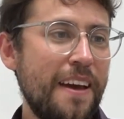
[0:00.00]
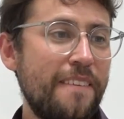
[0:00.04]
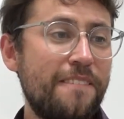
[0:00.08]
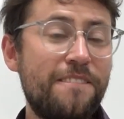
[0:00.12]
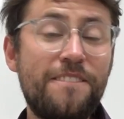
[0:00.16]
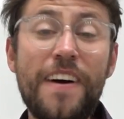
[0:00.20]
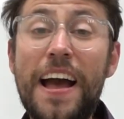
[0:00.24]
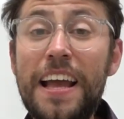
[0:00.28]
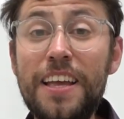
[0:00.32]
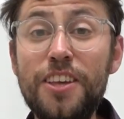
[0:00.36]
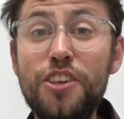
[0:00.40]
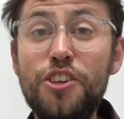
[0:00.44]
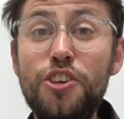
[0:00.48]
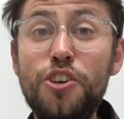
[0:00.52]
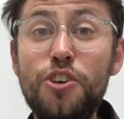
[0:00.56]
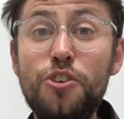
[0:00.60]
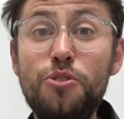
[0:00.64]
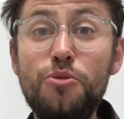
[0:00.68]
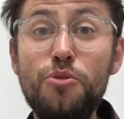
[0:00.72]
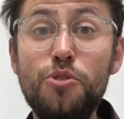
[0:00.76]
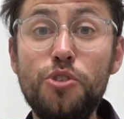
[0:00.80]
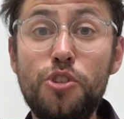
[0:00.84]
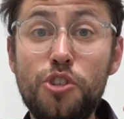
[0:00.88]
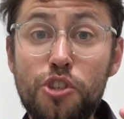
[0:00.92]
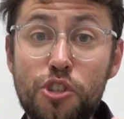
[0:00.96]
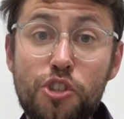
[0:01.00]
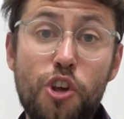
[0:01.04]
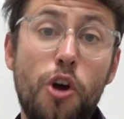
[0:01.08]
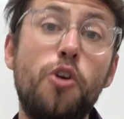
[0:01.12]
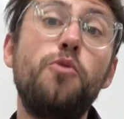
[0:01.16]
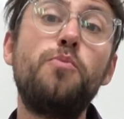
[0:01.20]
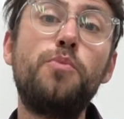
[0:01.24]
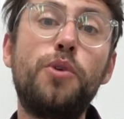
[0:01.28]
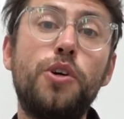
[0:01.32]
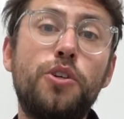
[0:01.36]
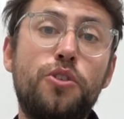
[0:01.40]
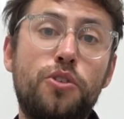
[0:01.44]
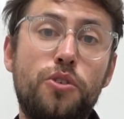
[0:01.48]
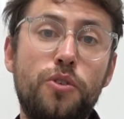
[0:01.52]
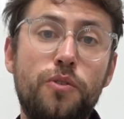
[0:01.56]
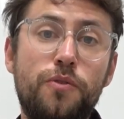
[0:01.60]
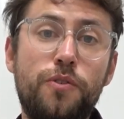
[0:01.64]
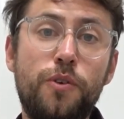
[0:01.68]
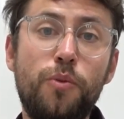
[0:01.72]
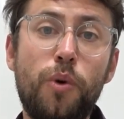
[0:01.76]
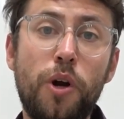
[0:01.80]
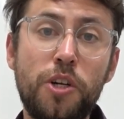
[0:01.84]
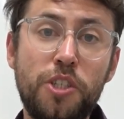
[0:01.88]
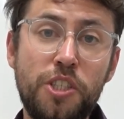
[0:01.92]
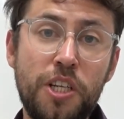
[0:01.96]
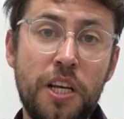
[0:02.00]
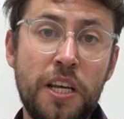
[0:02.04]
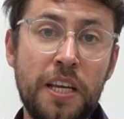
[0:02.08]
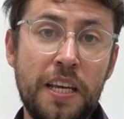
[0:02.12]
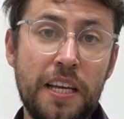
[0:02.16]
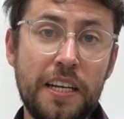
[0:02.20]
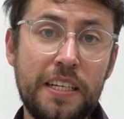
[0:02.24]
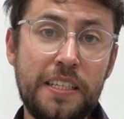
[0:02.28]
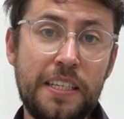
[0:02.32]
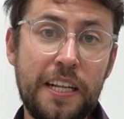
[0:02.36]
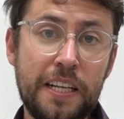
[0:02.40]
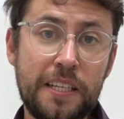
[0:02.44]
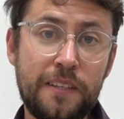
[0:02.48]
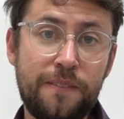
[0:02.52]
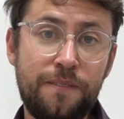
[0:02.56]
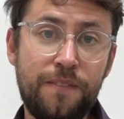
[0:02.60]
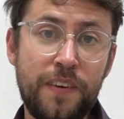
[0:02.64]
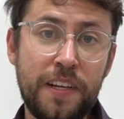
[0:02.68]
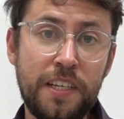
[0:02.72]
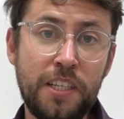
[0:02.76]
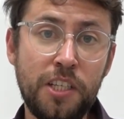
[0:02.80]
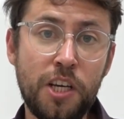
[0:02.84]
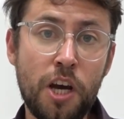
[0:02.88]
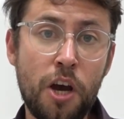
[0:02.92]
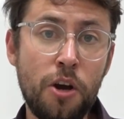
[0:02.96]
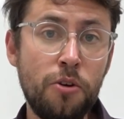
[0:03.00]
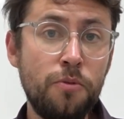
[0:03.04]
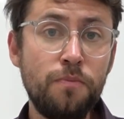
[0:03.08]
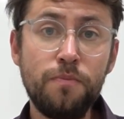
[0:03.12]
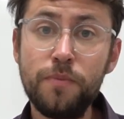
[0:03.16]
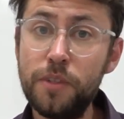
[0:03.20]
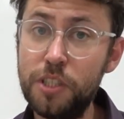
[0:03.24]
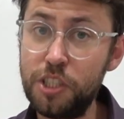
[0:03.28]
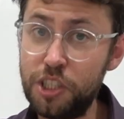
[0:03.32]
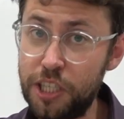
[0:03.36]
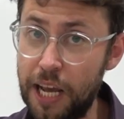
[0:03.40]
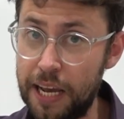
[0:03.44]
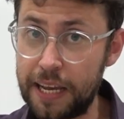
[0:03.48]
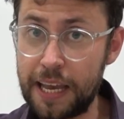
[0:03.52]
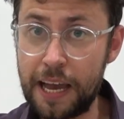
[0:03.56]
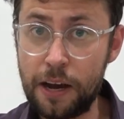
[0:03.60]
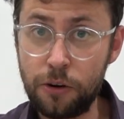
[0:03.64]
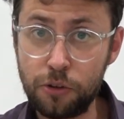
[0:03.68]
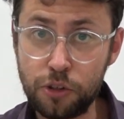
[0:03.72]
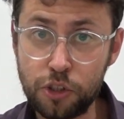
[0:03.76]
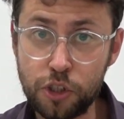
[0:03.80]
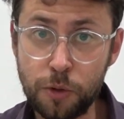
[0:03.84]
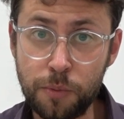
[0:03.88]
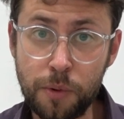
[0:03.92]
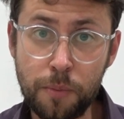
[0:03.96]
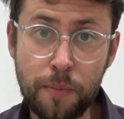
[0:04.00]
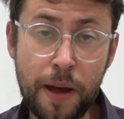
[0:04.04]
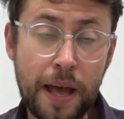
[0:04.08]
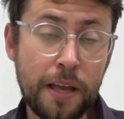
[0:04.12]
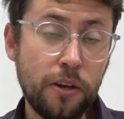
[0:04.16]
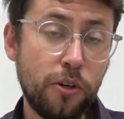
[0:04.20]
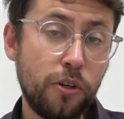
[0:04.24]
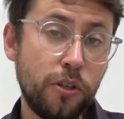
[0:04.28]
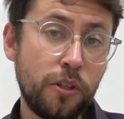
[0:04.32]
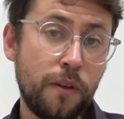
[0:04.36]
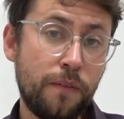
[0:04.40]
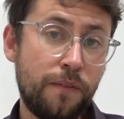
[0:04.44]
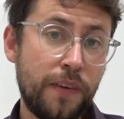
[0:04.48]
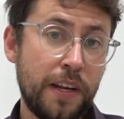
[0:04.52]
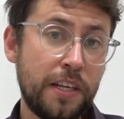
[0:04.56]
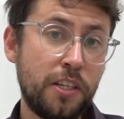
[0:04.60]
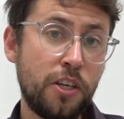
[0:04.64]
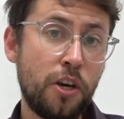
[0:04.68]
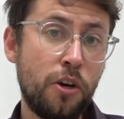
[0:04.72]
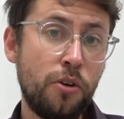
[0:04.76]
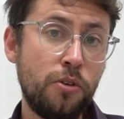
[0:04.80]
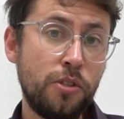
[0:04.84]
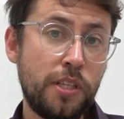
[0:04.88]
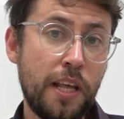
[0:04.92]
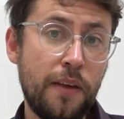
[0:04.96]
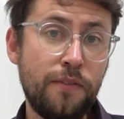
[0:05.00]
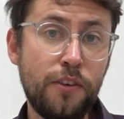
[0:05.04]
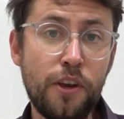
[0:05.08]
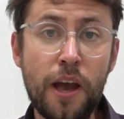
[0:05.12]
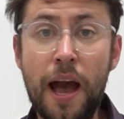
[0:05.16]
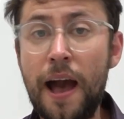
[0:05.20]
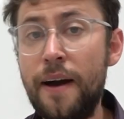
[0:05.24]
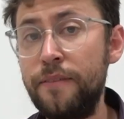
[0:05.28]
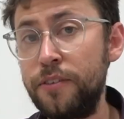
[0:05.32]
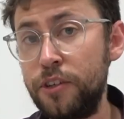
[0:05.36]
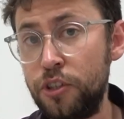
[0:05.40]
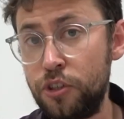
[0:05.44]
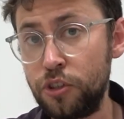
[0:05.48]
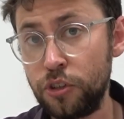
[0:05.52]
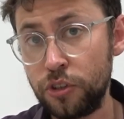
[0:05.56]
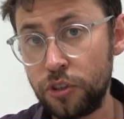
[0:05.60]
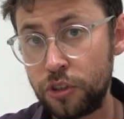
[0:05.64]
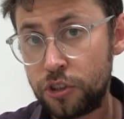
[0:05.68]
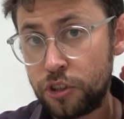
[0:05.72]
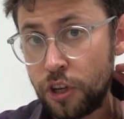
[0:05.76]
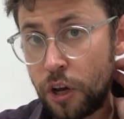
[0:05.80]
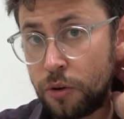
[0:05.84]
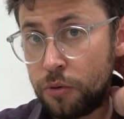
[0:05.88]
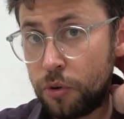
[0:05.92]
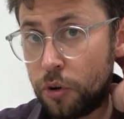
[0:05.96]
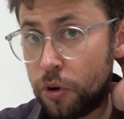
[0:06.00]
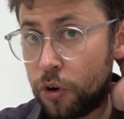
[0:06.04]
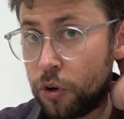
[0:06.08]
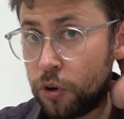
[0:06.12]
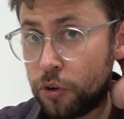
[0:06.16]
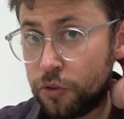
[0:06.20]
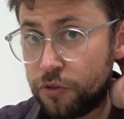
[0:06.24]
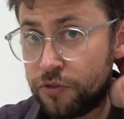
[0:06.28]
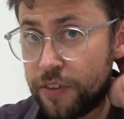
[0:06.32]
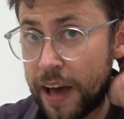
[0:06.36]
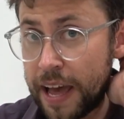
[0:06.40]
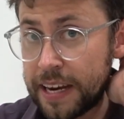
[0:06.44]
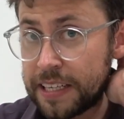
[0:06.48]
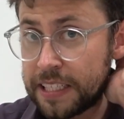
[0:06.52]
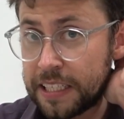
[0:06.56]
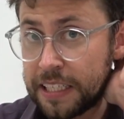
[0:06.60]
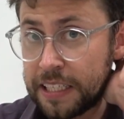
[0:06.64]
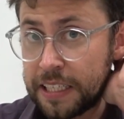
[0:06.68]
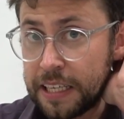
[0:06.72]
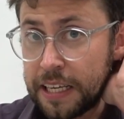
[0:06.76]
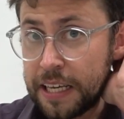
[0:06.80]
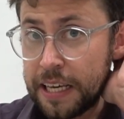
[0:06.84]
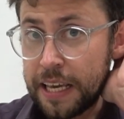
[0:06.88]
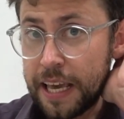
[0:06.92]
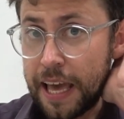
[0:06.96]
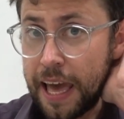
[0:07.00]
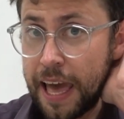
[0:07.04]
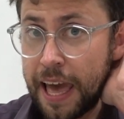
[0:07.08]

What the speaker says: Thank you so much for watching this video. Check out some of my other videos if you haven't done so already.